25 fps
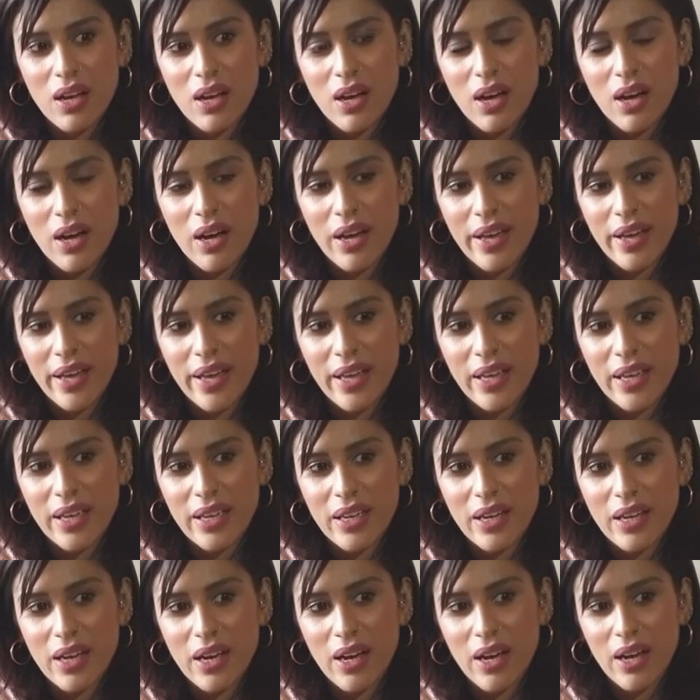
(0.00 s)

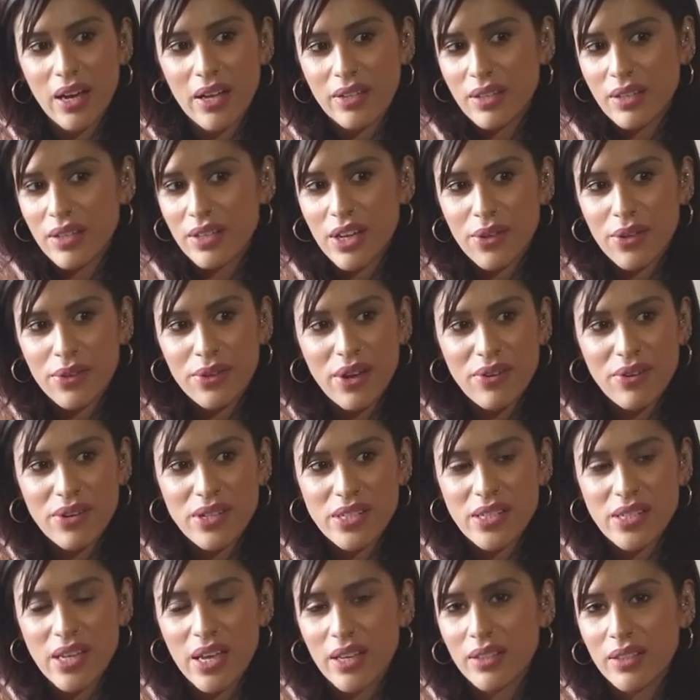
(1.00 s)
know, there
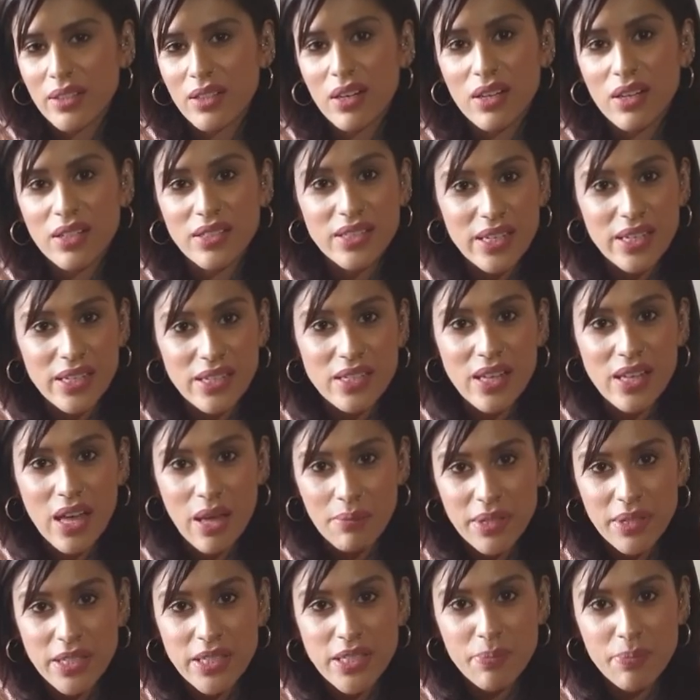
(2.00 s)
are certain artists that
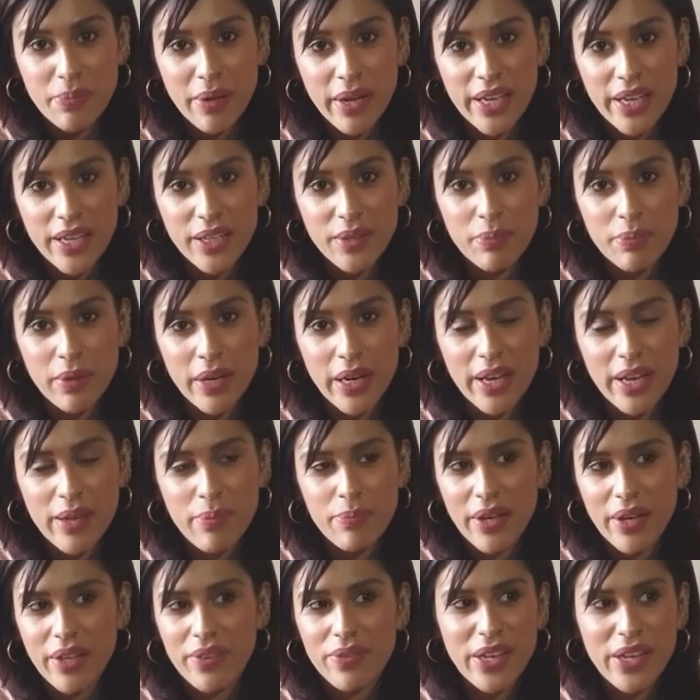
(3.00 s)
I'm inspired by,
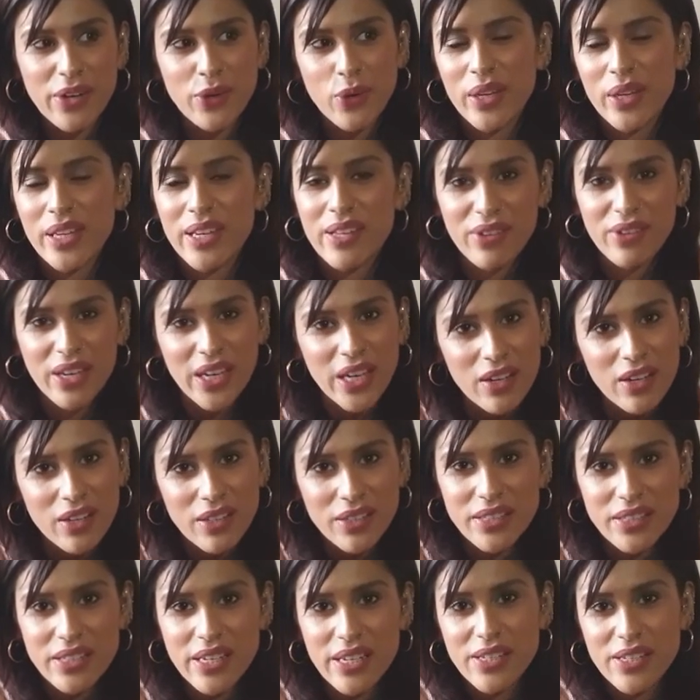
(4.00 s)
but they're not living
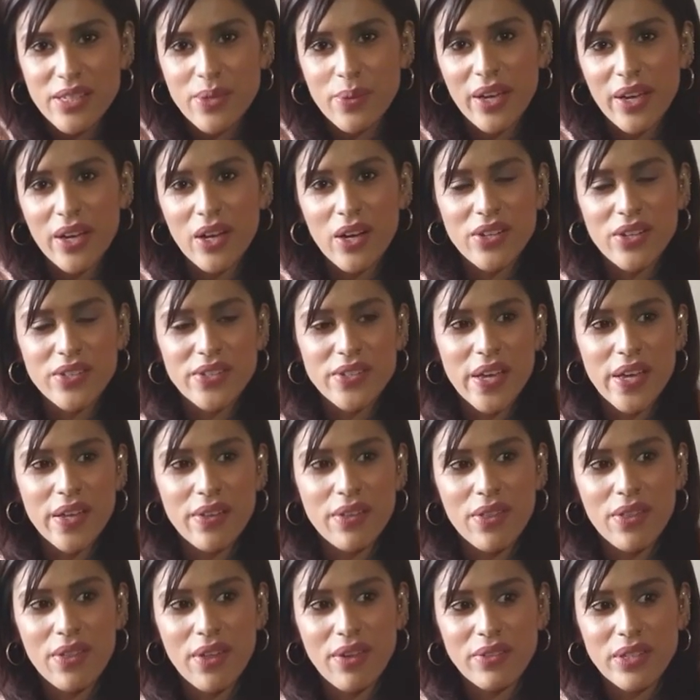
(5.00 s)
artists, so I can't
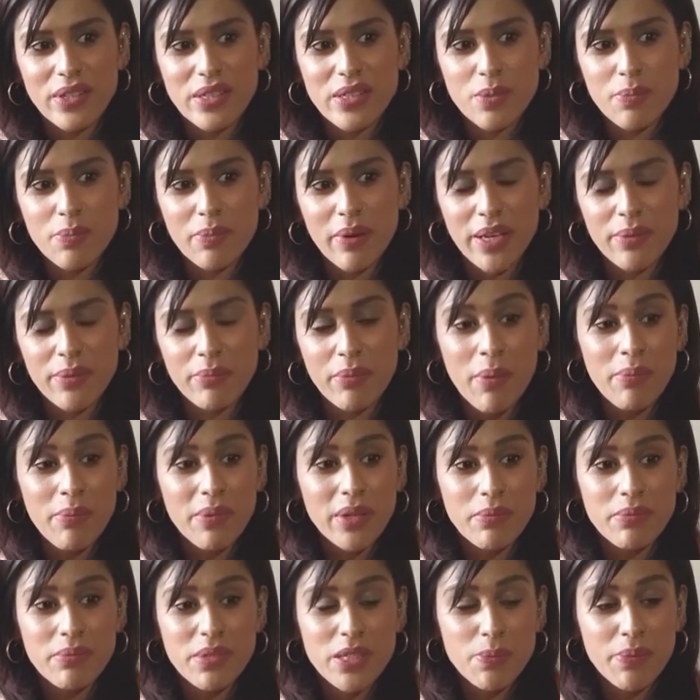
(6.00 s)
say that they've inspired me. I
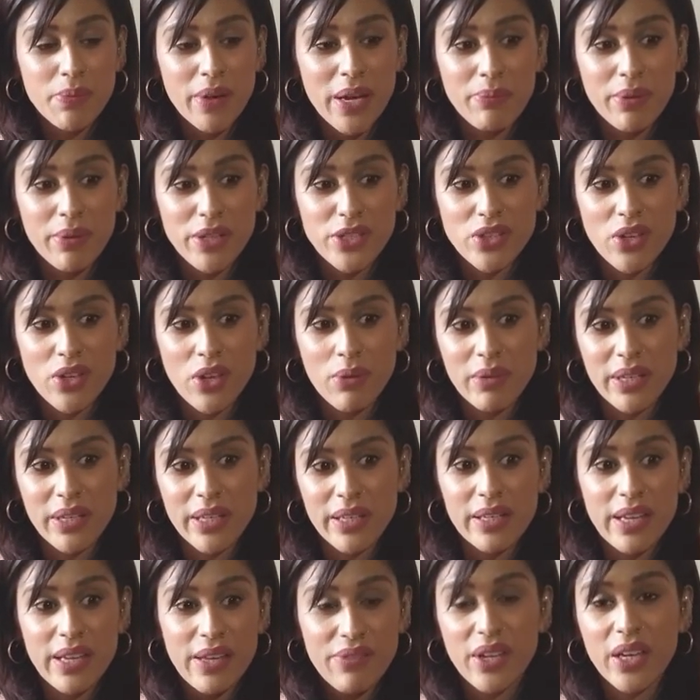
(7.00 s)
mean, I'm inspired by so
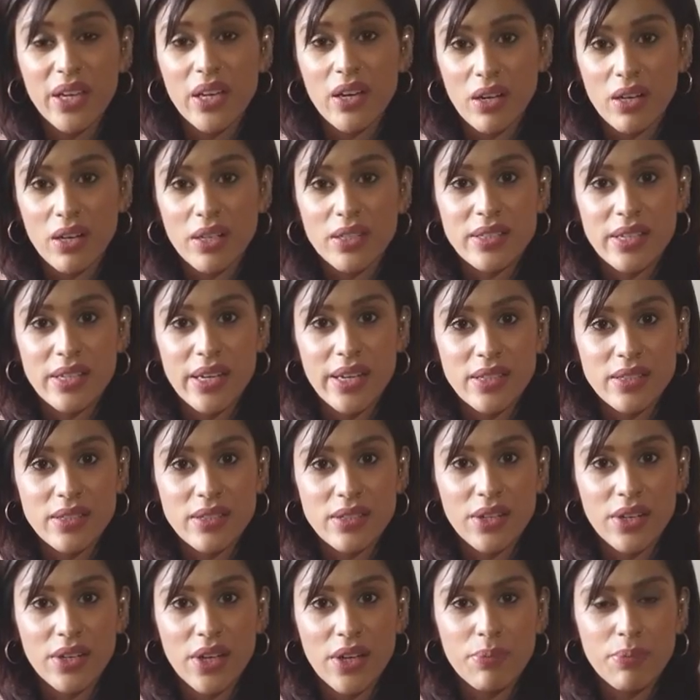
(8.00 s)
many living
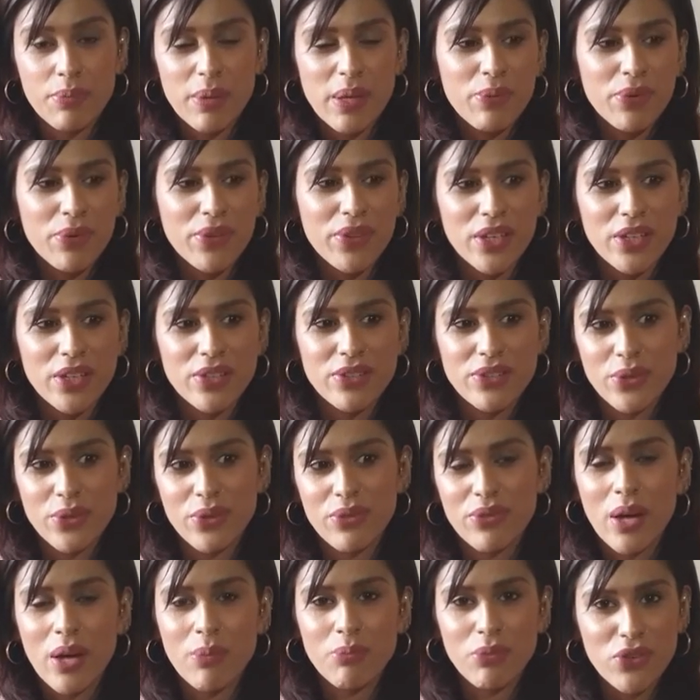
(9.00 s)
artists, you know, people that you
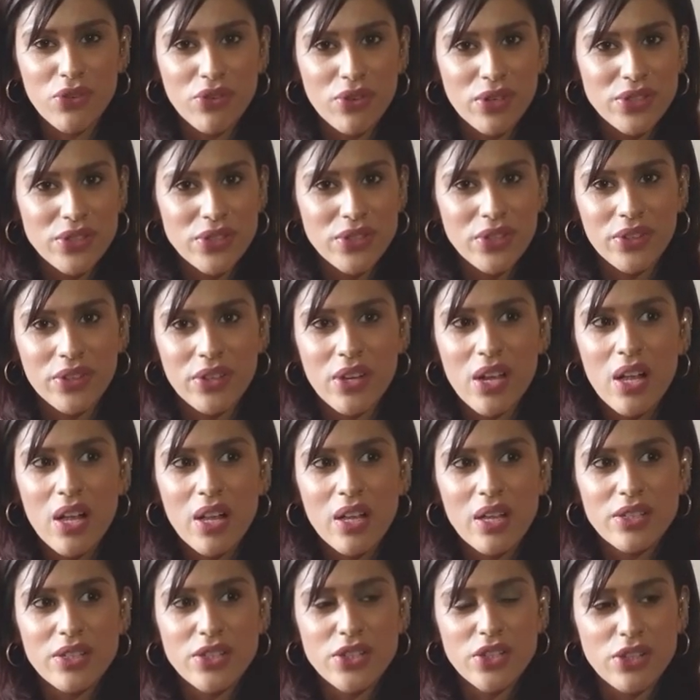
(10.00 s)
sort of come across on
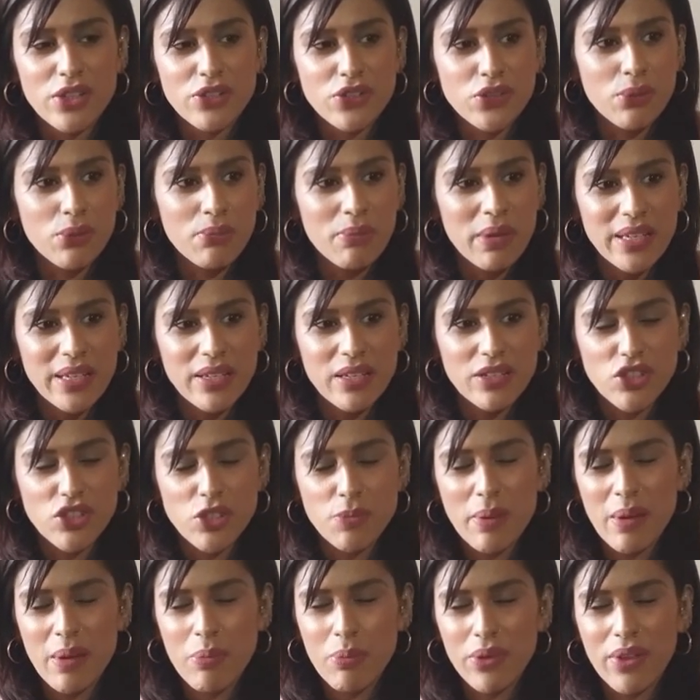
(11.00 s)
social media,
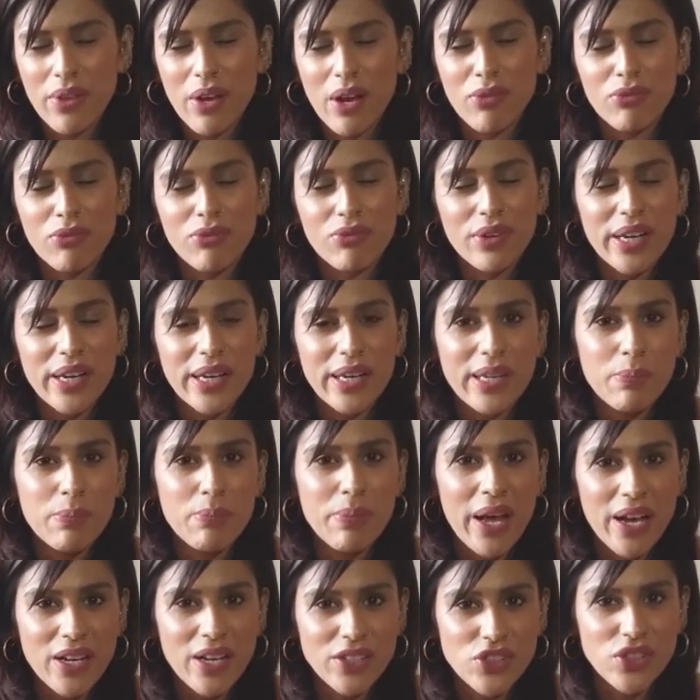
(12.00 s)
just people that are really
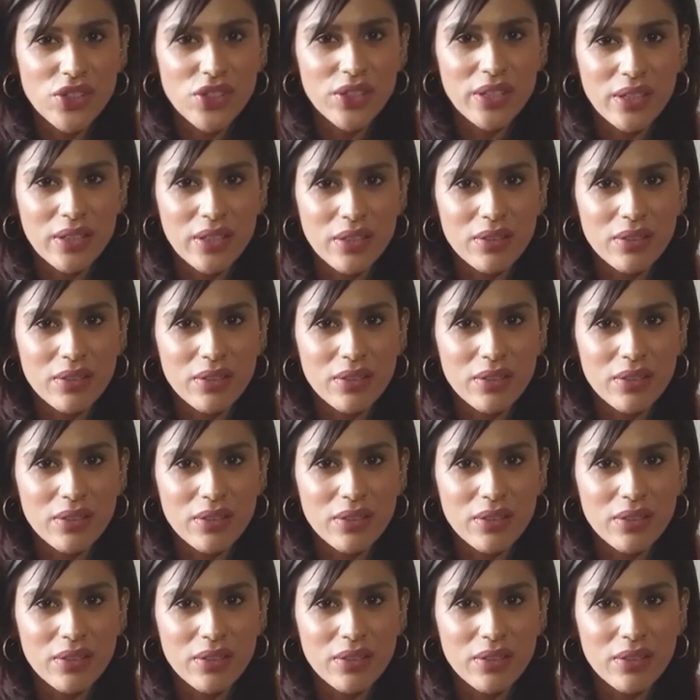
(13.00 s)
passionate,